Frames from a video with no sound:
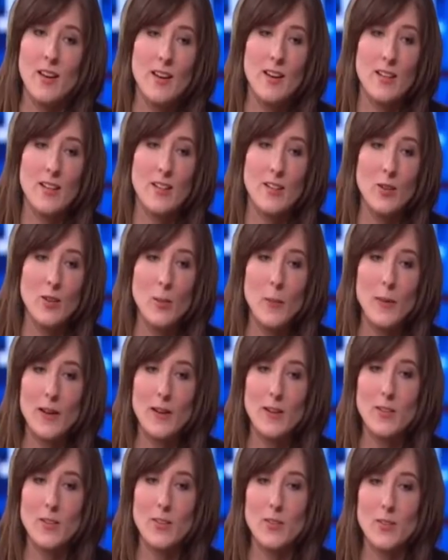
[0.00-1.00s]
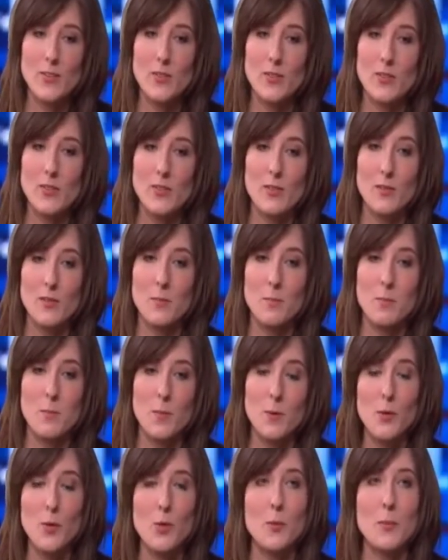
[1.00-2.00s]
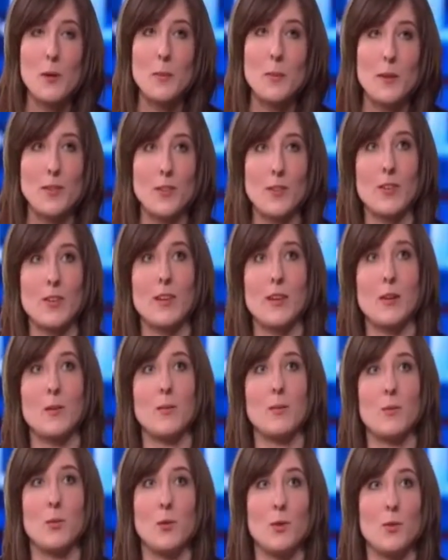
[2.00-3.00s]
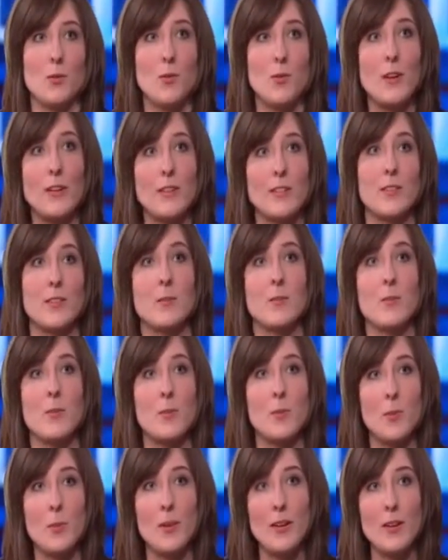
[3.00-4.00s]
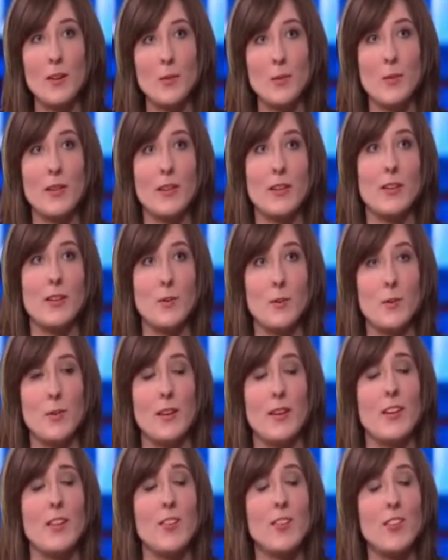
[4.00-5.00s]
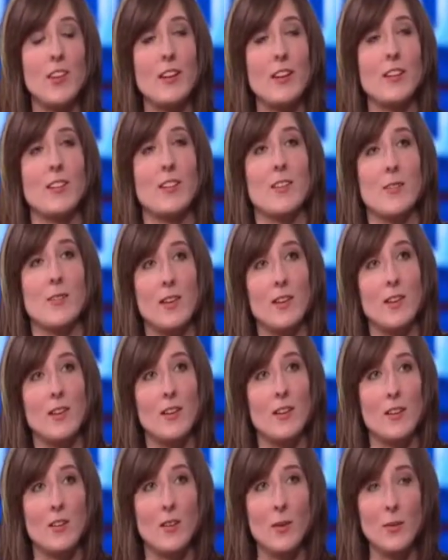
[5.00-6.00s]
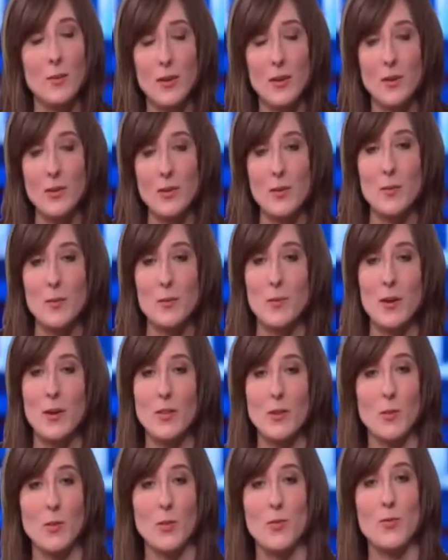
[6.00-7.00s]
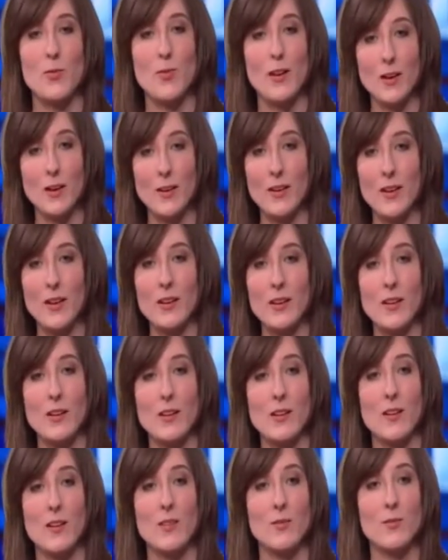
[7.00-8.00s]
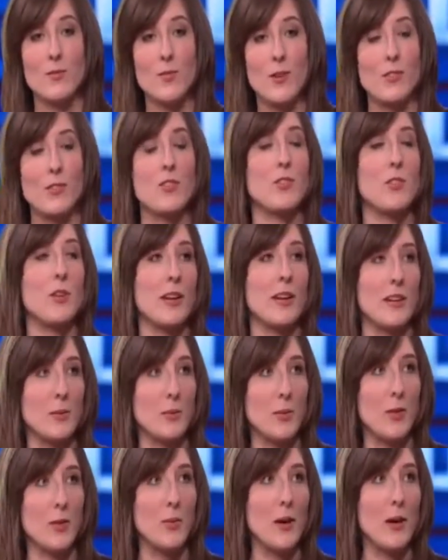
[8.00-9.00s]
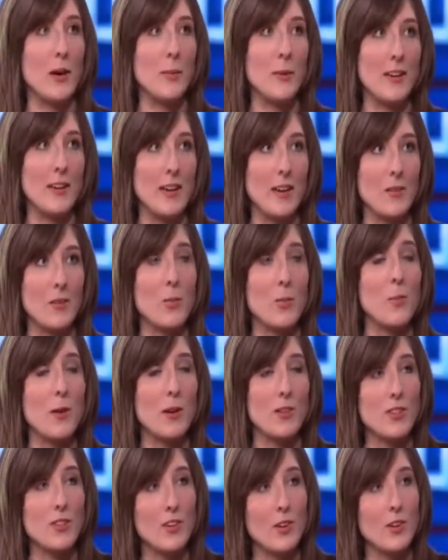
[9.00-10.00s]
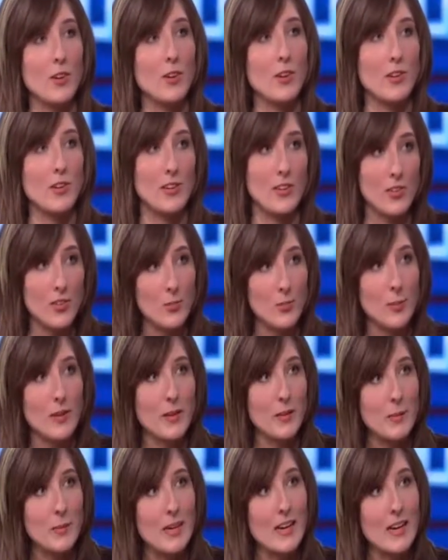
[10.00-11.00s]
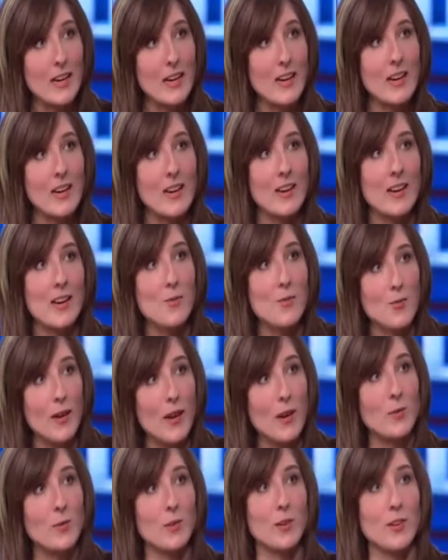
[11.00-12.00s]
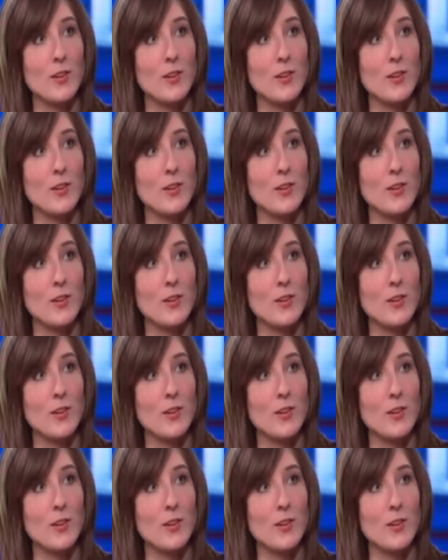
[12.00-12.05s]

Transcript: that's because both my mother and I were victims, but we didn't really know the extent of it. All we knew that the mother was very frustrated with the way my dad was pressuring her to discipline me. He favored